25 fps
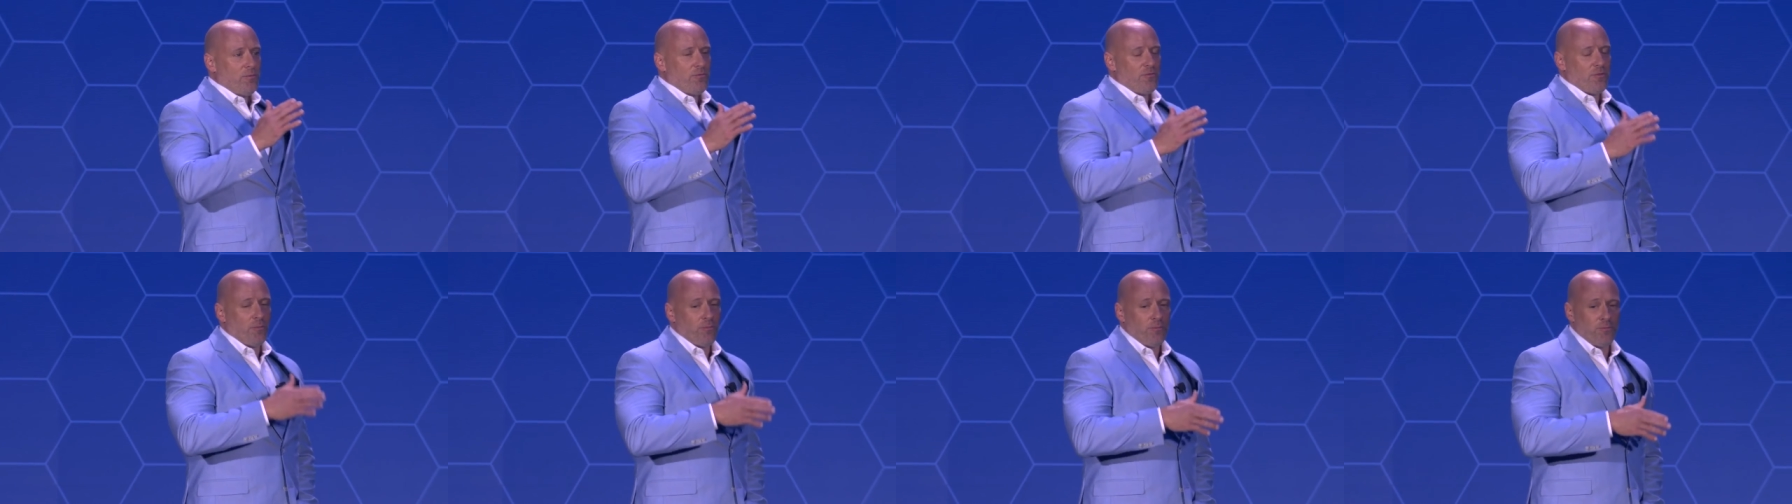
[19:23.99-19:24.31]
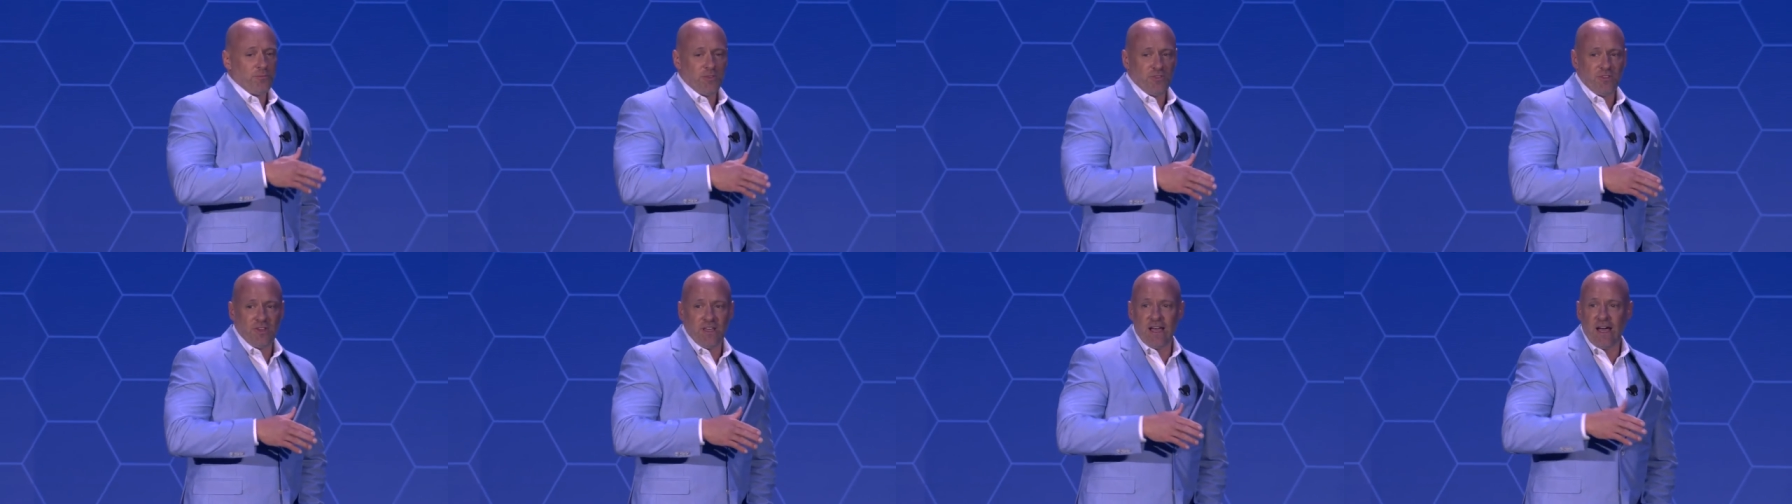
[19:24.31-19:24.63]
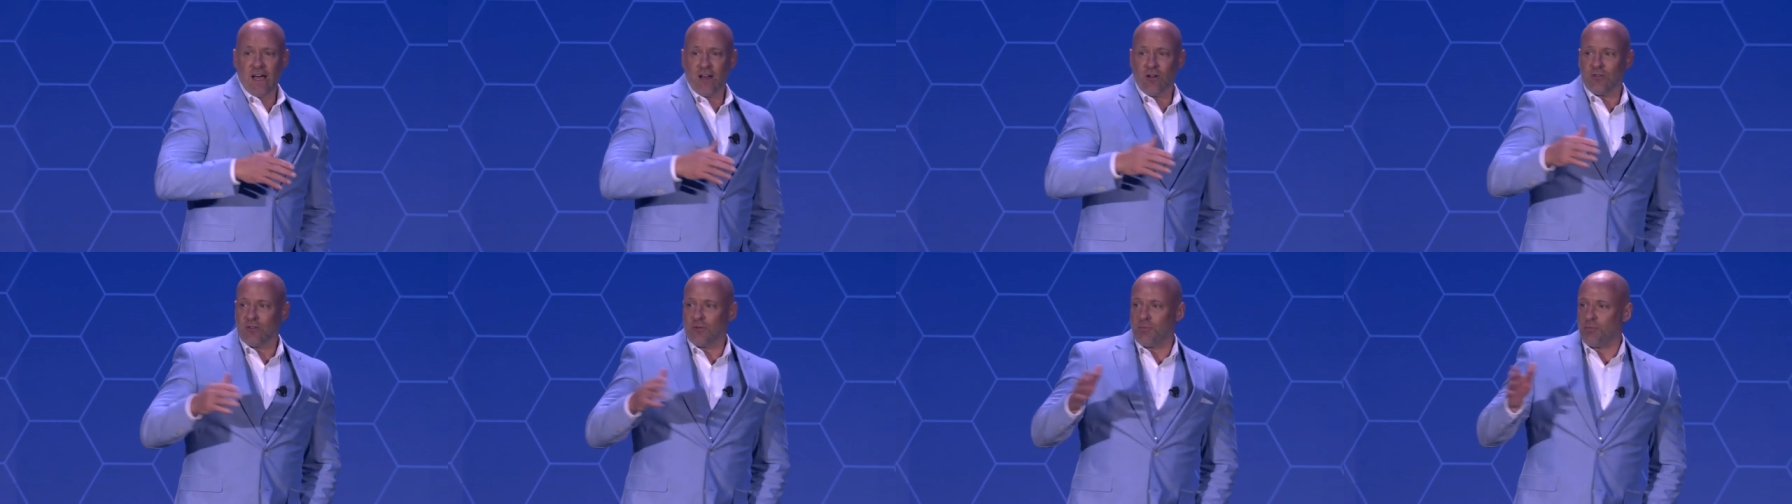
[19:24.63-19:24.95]
from
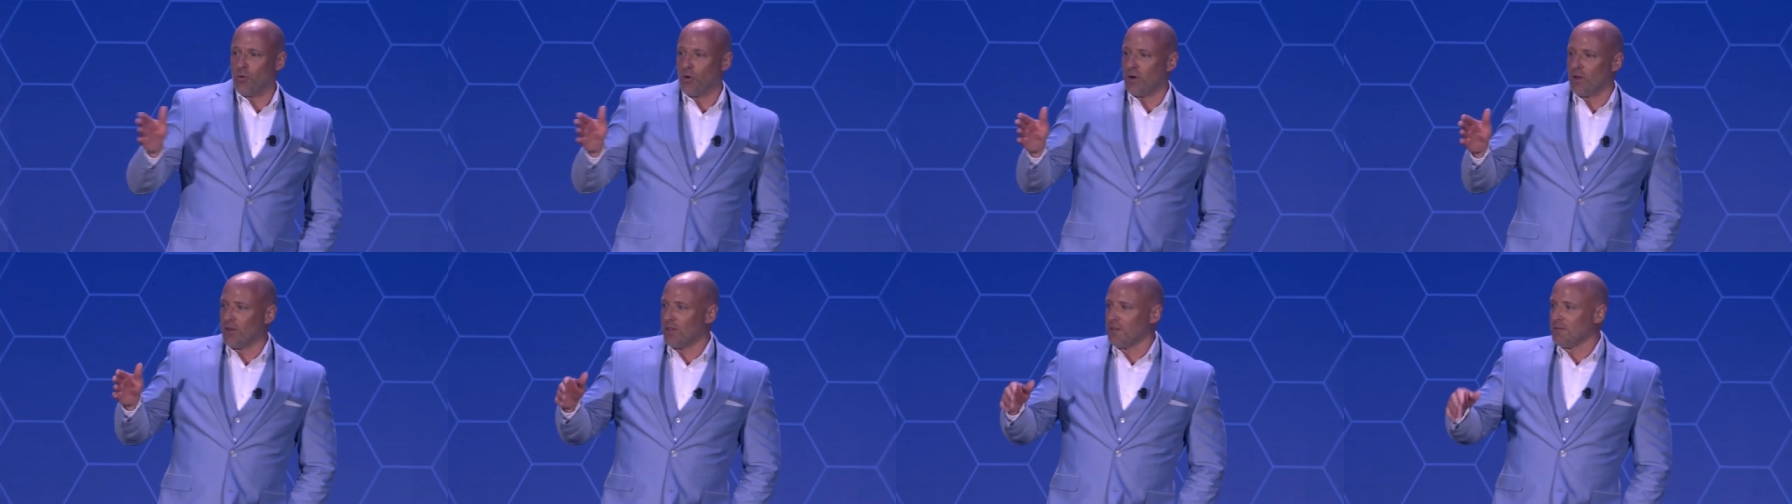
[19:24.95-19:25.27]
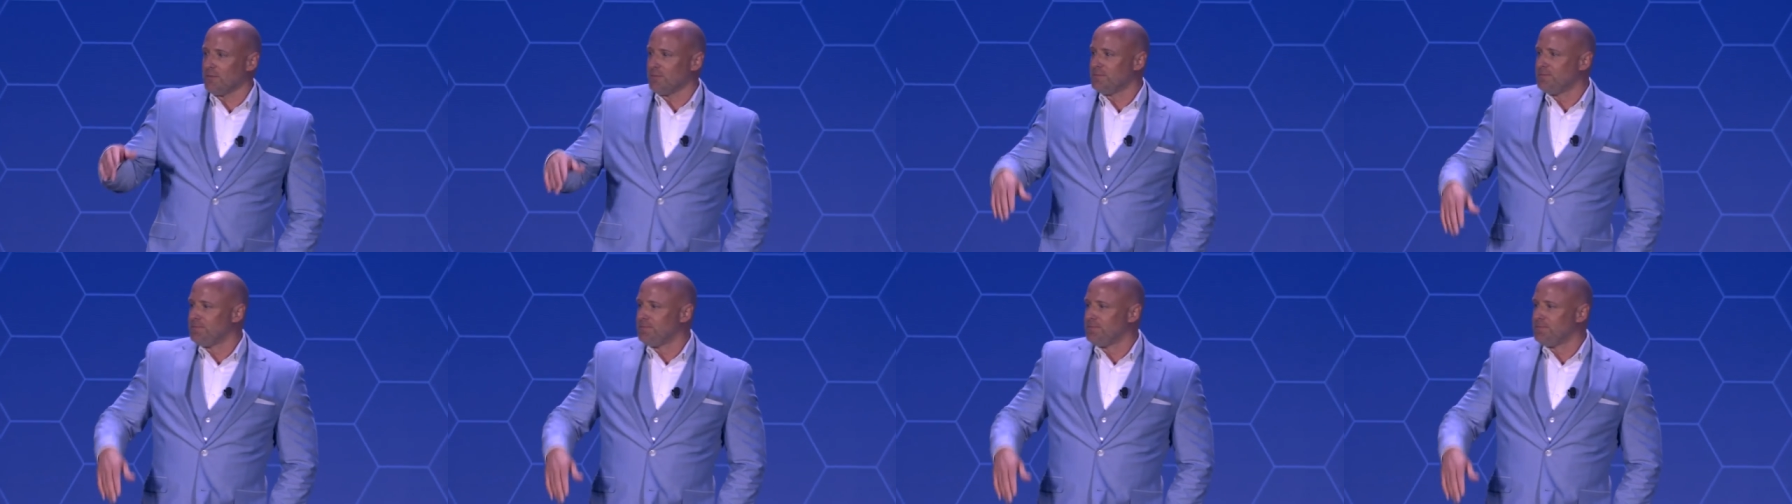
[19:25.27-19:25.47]
Seattle to Portland.